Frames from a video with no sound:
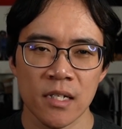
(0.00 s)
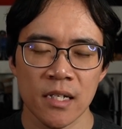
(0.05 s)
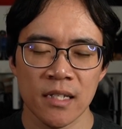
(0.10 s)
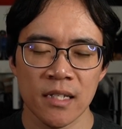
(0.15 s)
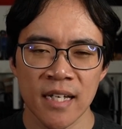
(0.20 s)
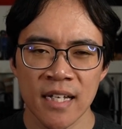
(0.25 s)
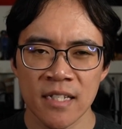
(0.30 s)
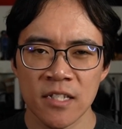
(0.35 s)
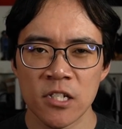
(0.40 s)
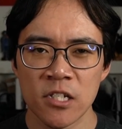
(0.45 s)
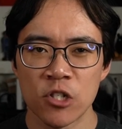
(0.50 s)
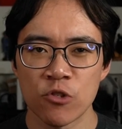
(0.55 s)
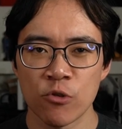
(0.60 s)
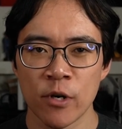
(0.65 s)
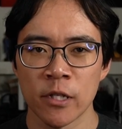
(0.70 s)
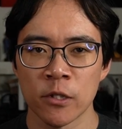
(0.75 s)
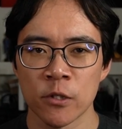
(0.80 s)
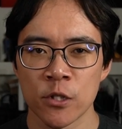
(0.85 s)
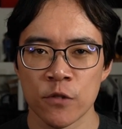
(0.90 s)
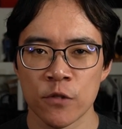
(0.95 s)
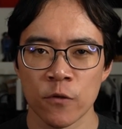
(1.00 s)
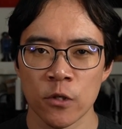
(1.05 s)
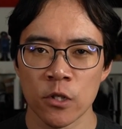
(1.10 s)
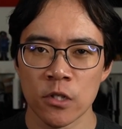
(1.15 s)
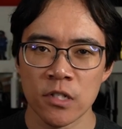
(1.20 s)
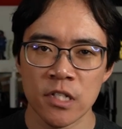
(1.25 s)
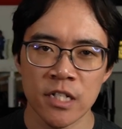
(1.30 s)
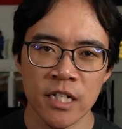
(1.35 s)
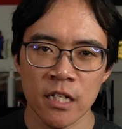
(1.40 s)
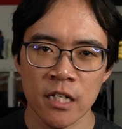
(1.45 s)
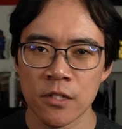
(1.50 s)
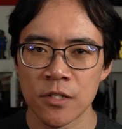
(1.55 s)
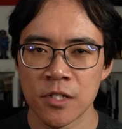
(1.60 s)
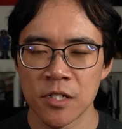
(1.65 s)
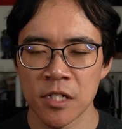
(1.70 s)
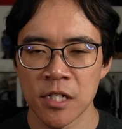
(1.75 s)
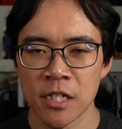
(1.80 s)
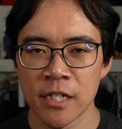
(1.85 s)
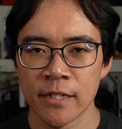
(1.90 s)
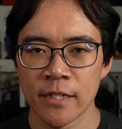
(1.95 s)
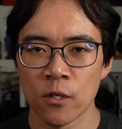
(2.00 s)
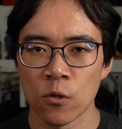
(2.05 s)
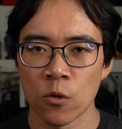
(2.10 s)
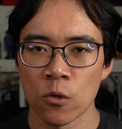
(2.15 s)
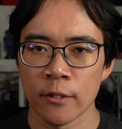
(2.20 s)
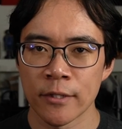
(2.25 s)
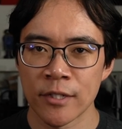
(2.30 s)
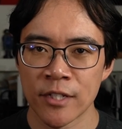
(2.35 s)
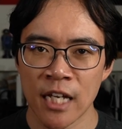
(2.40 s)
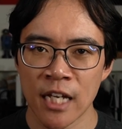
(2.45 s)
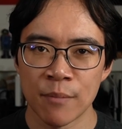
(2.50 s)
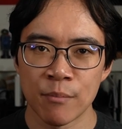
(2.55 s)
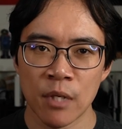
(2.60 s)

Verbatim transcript: and that's in trailers for DLC or game